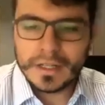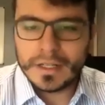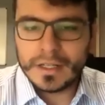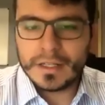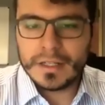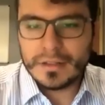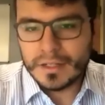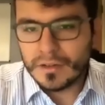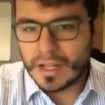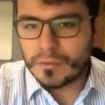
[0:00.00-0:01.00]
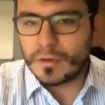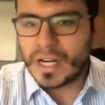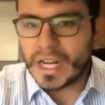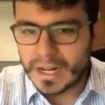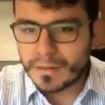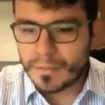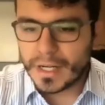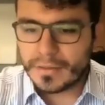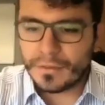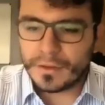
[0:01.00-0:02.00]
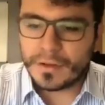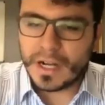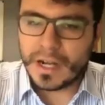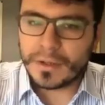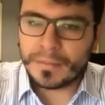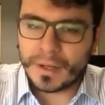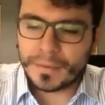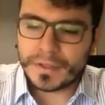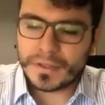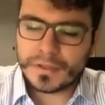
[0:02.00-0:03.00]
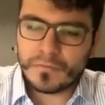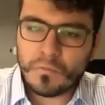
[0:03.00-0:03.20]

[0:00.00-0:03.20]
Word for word: the neural network and calibrate it for our purposes.